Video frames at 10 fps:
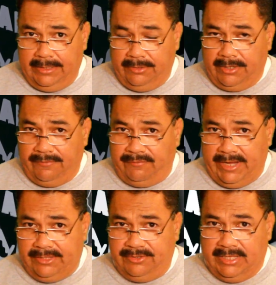They were going to
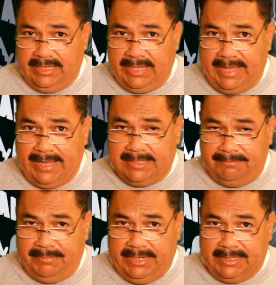fight to the
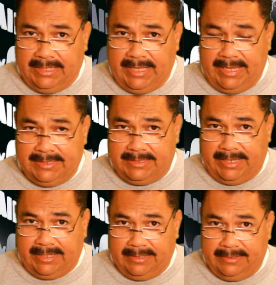last minute, the last
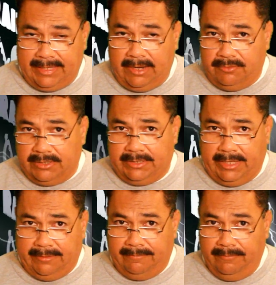second. That was
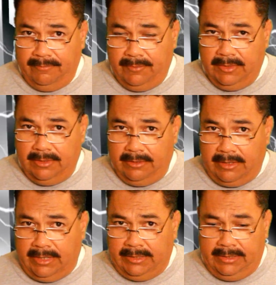them.
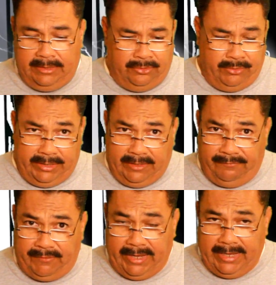New
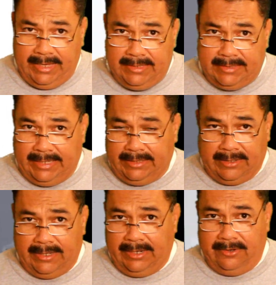England fans, they
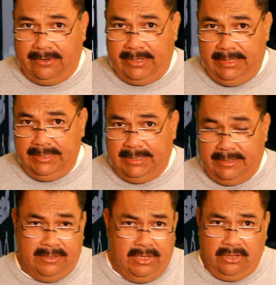thought, oh,
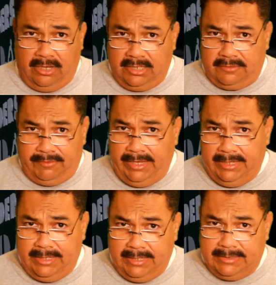easy. Las
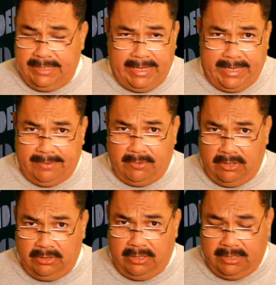Vegas, they had them
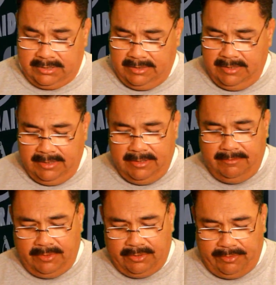all lost.
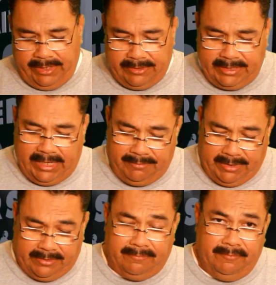But the Raiders came
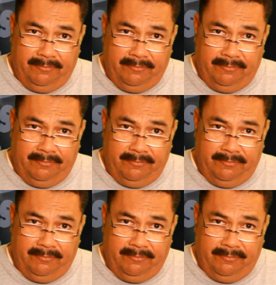in.